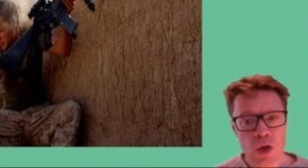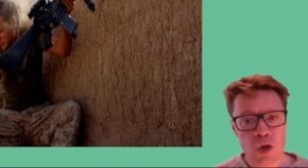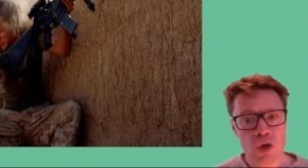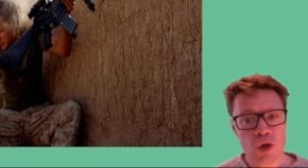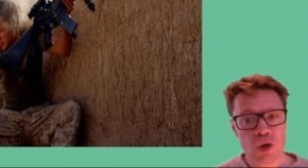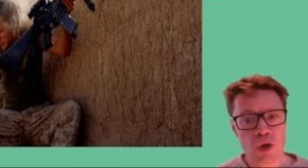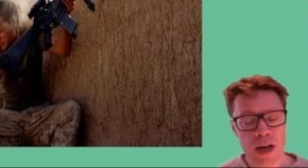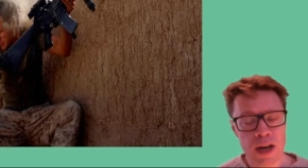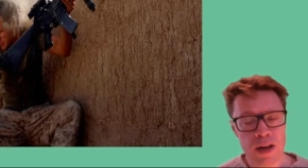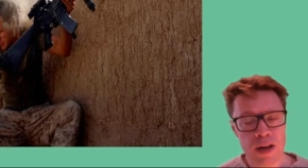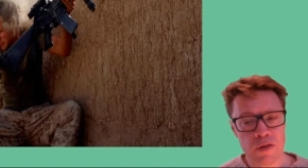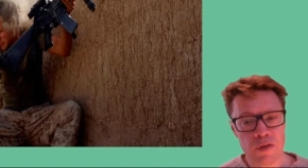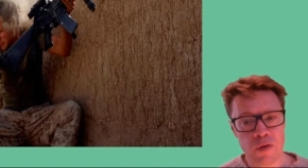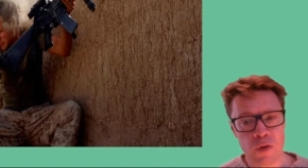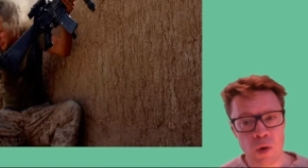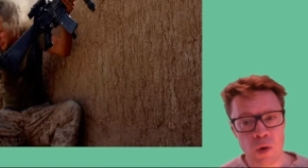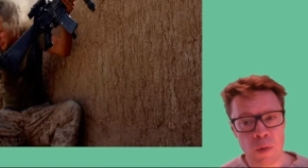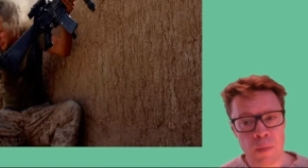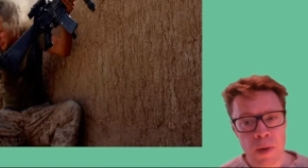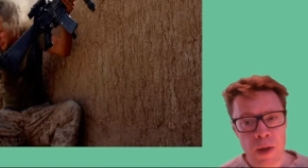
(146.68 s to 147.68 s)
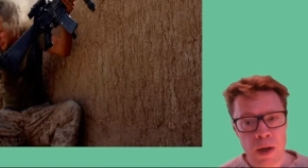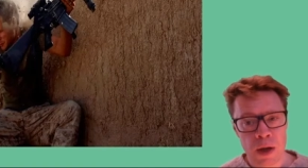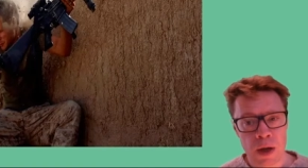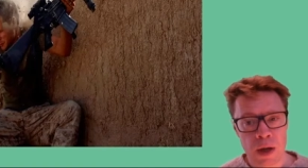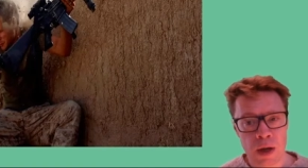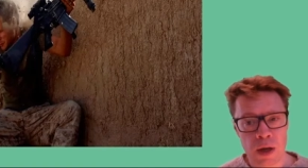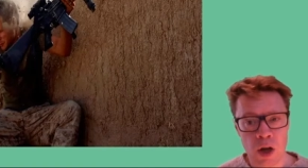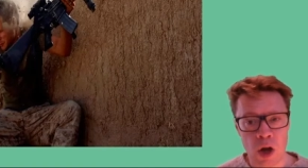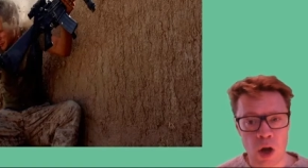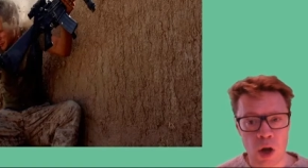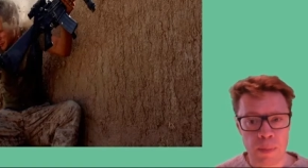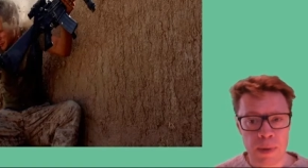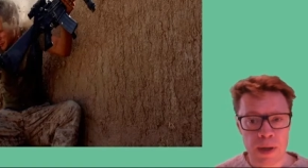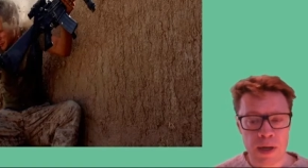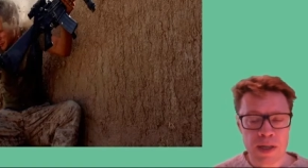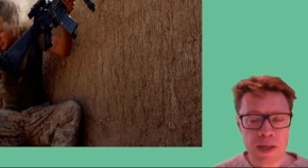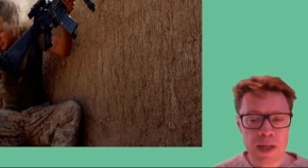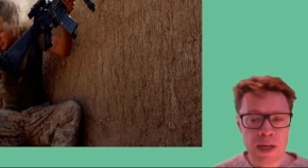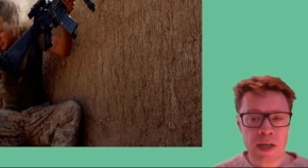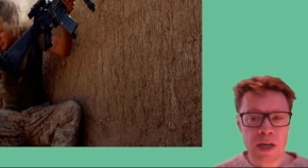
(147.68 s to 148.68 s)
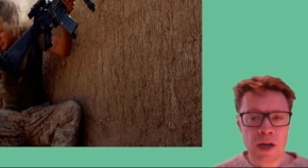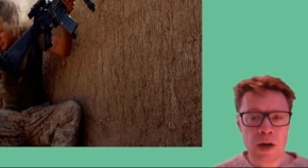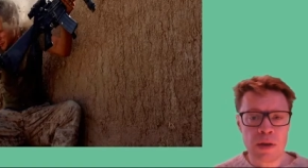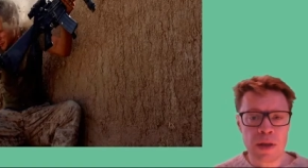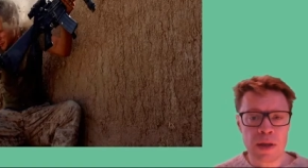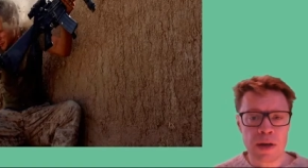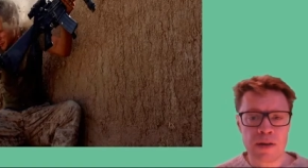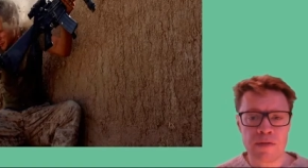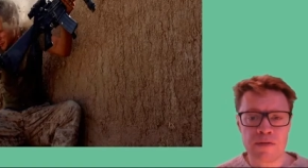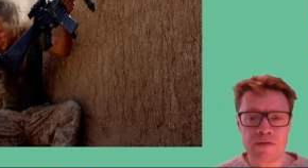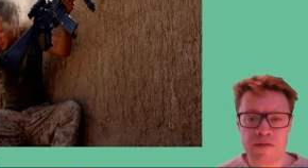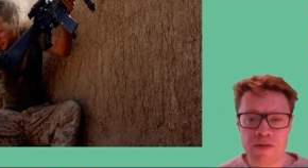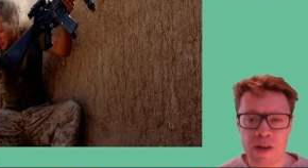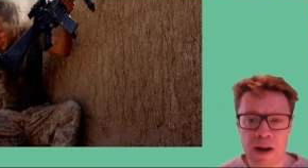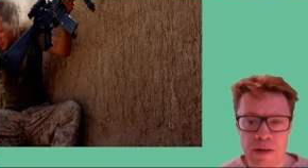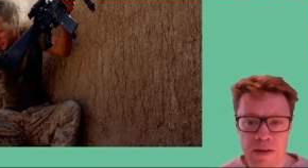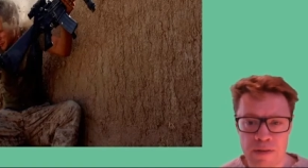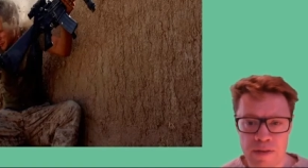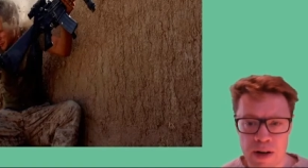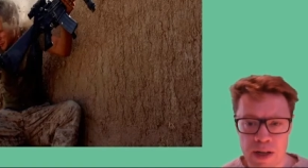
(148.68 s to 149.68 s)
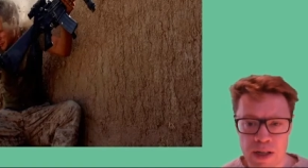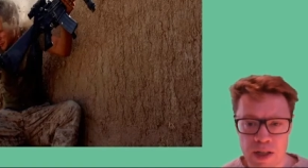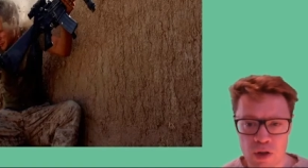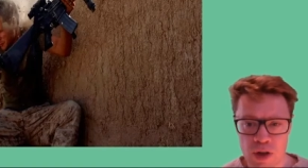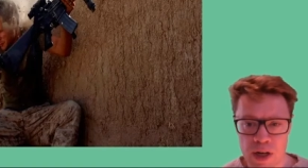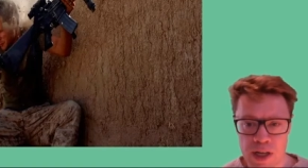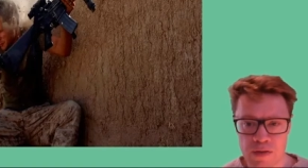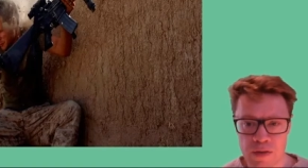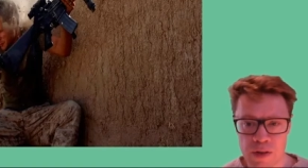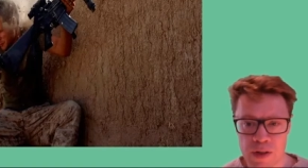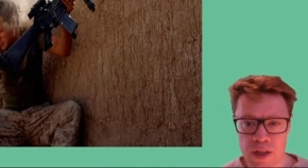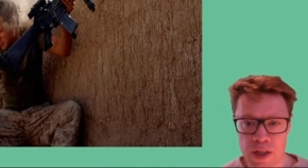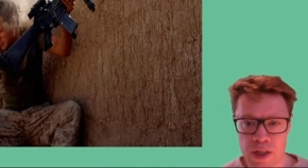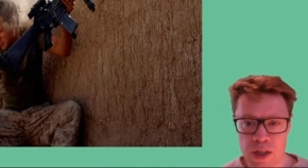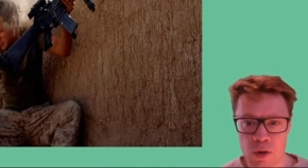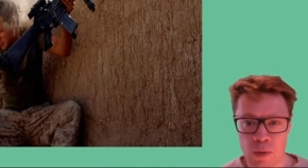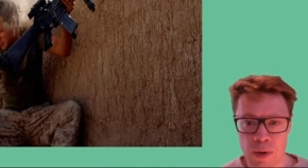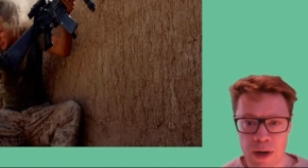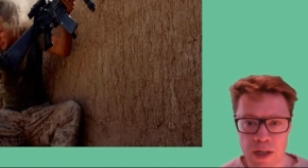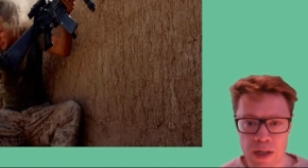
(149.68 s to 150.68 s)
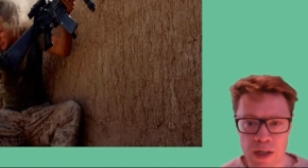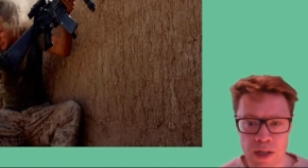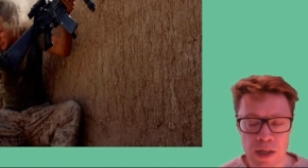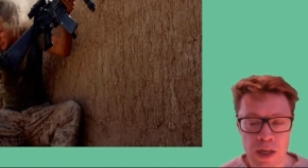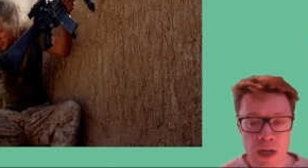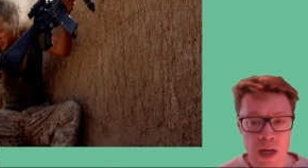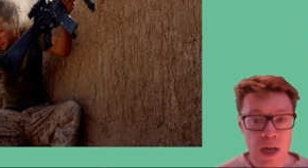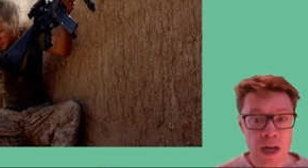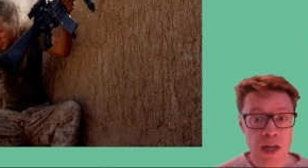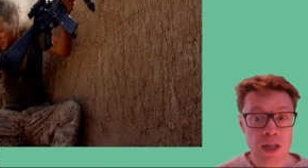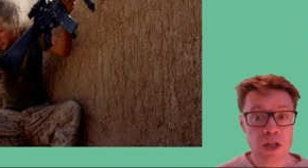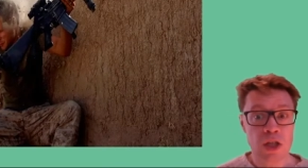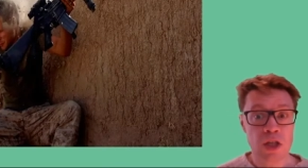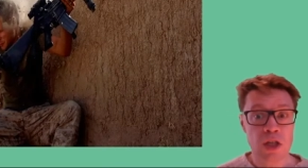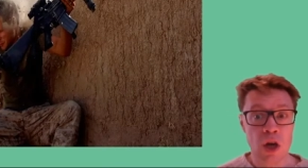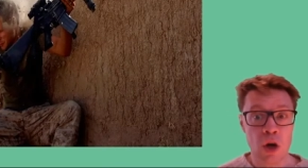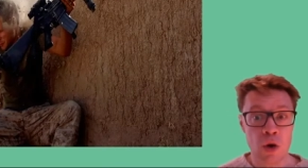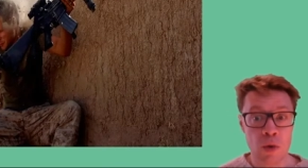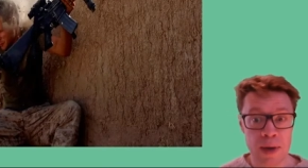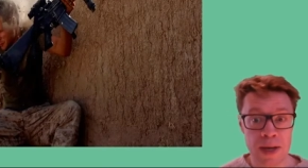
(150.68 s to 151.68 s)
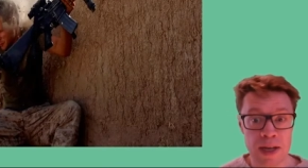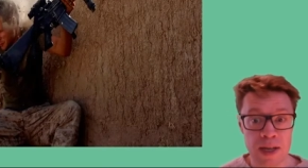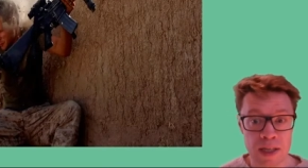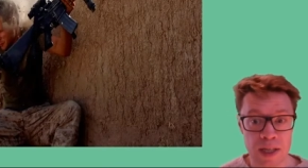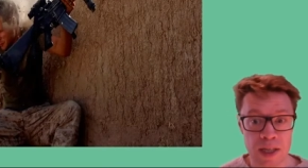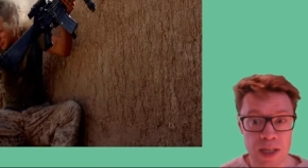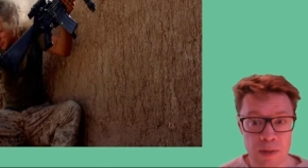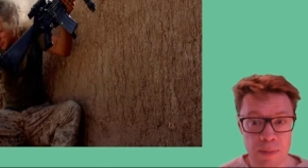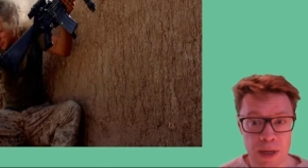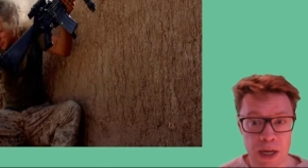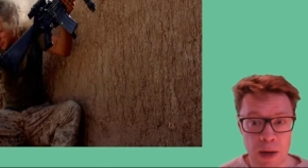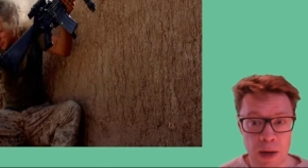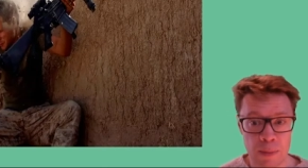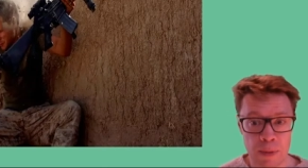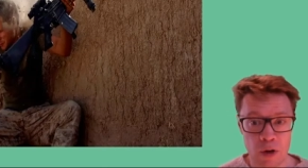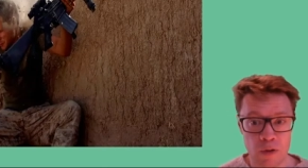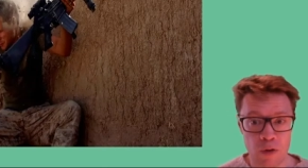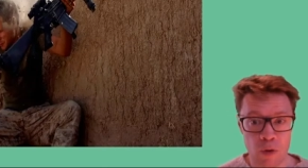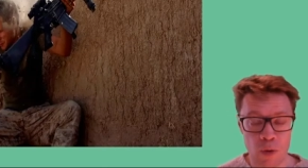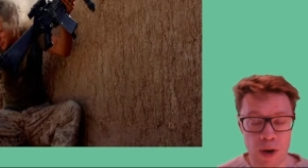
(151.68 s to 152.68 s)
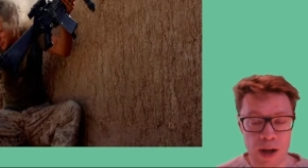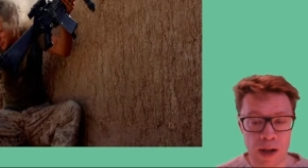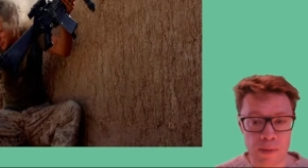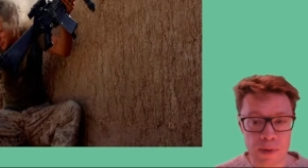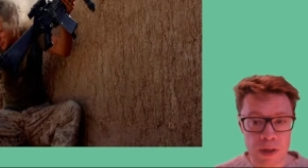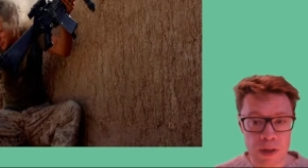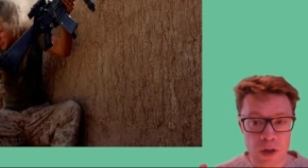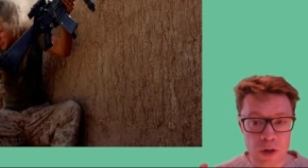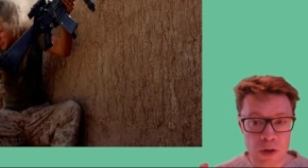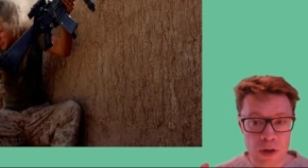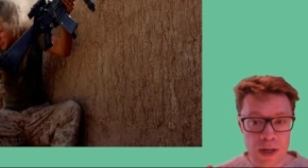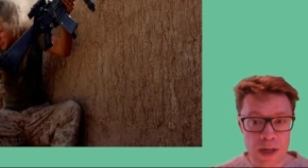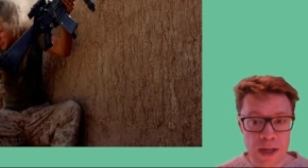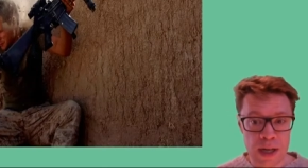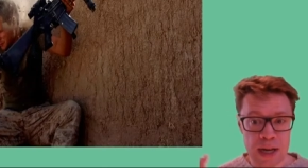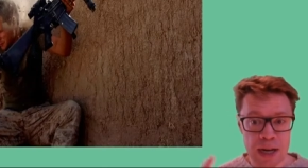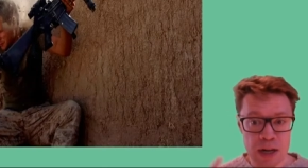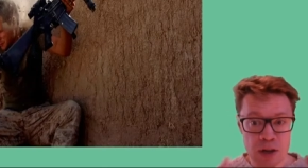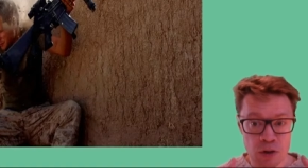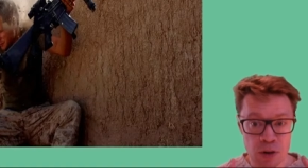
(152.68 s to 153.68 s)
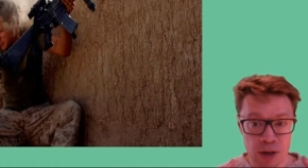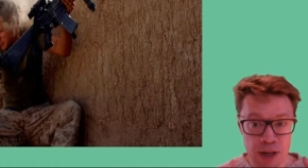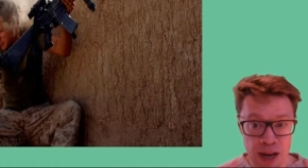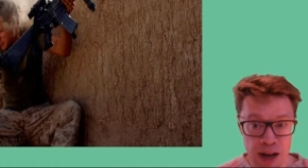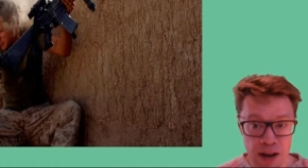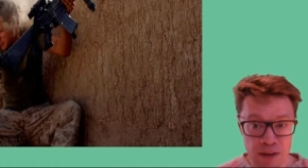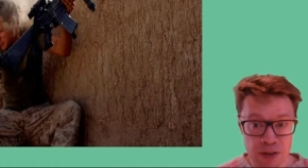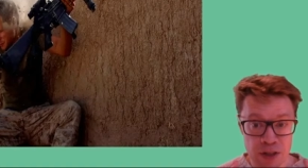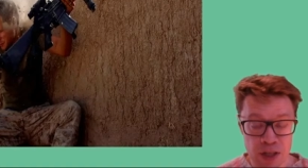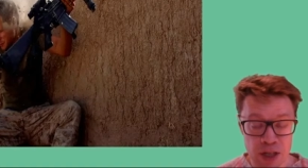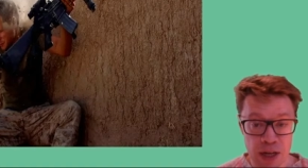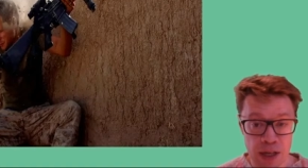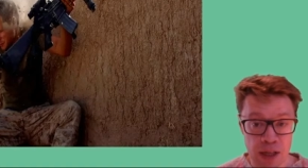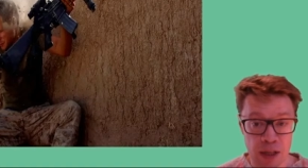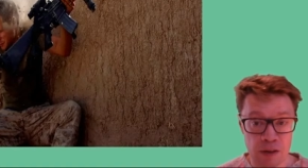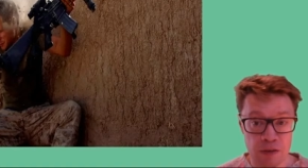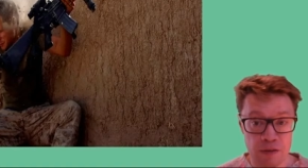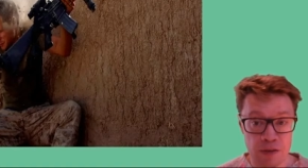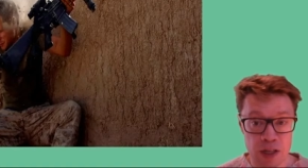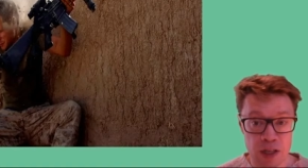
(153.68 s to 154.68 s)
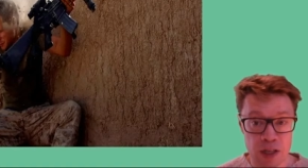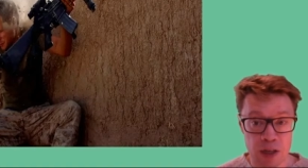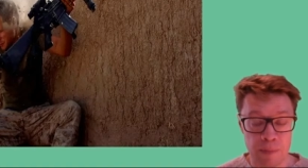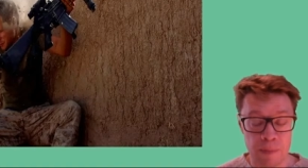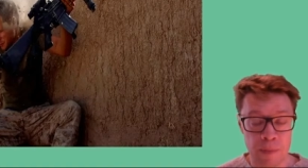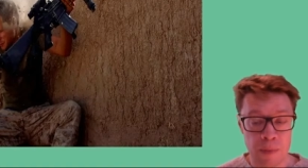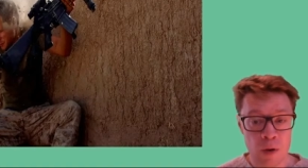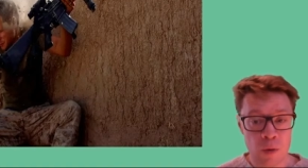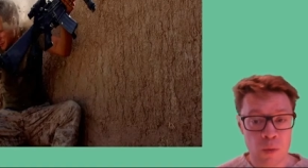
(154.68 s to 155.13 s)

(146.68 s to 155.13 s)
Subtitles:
train for a lot because they know that in very, very stressful situations, it's so easy to become overwhelmed and you can literally have tunnel vision.